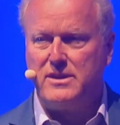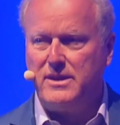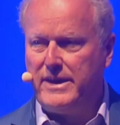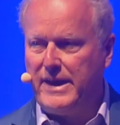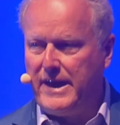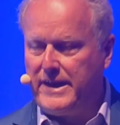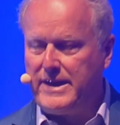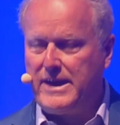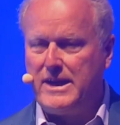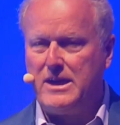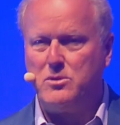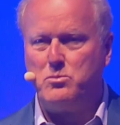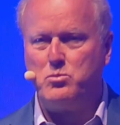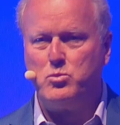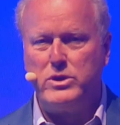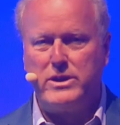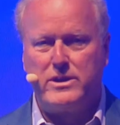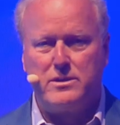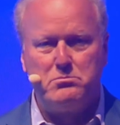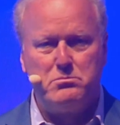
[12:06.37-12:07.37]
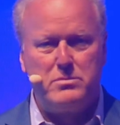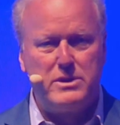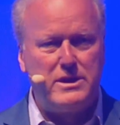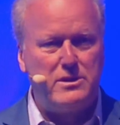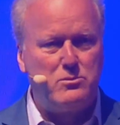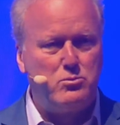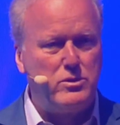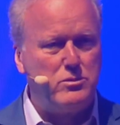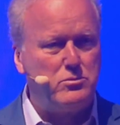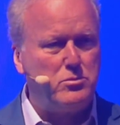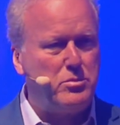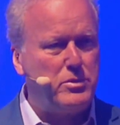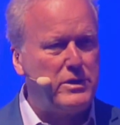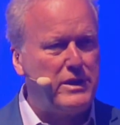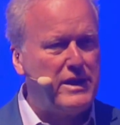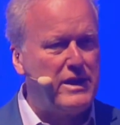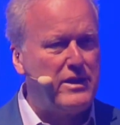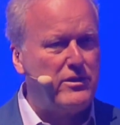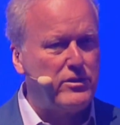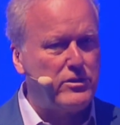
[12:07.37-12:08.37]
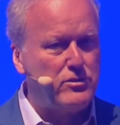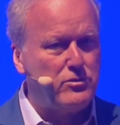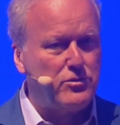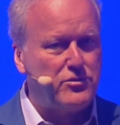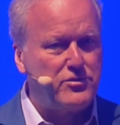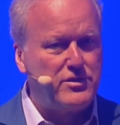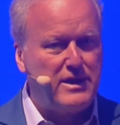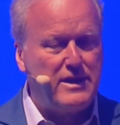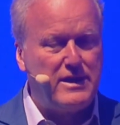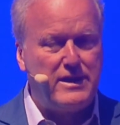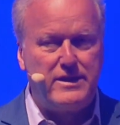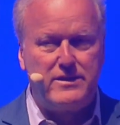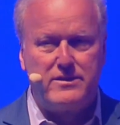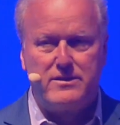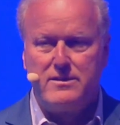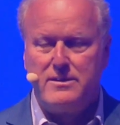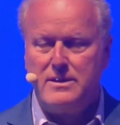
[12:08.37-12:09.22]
and any help we can be, we will be there at your side.